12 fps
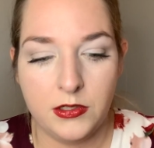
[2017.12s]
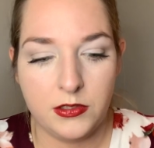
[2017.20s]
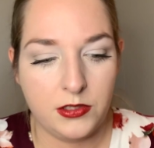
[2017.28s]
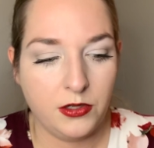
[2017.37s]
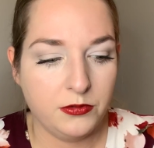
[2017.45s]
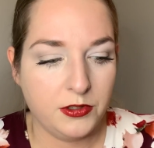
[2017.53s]

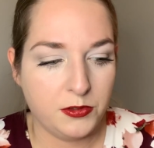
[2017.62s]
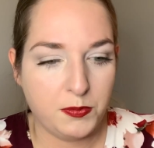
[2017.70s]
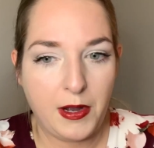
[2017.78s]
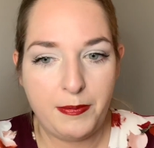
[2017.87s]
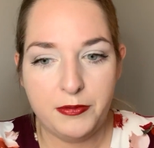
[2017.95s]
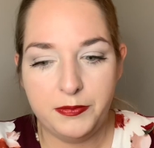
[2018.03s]
So there's
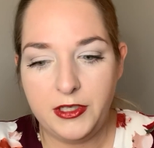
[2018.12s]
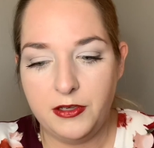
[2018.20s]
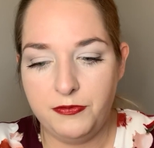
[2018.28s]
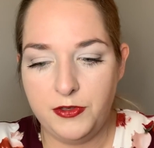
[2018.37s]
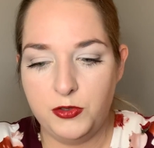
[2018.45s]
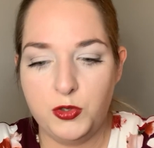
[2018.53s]
probably
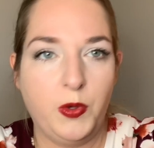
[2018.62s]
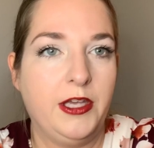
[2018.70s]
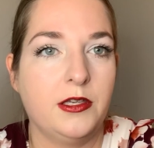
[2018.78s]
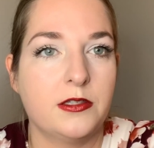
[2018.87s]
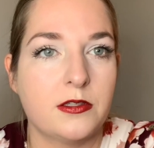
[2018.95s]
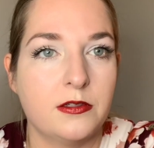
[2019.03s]
a few
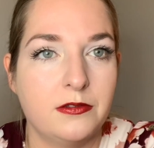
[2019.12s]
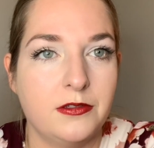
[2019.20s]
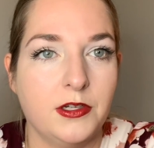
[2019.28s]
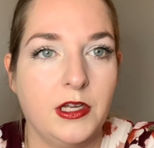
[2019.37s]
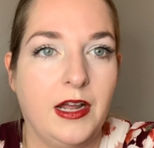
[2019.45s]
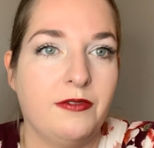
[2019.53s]
tweaks
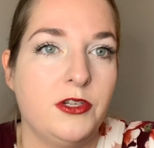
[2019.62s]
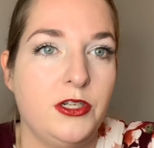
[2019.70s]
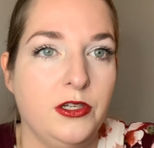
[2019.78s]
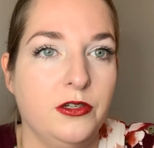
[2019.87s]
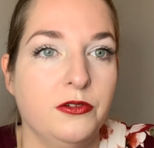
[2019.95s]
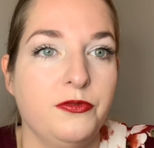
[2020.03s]
you're gonna have to
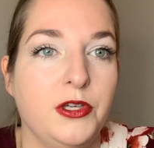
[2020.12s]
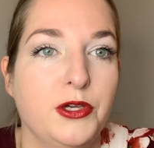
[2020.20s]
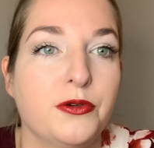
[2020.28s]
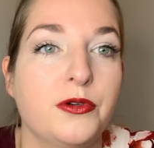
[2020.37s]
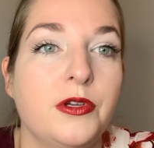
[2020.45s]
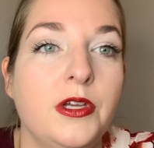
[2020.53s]
do if
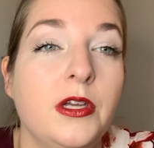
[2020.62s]
you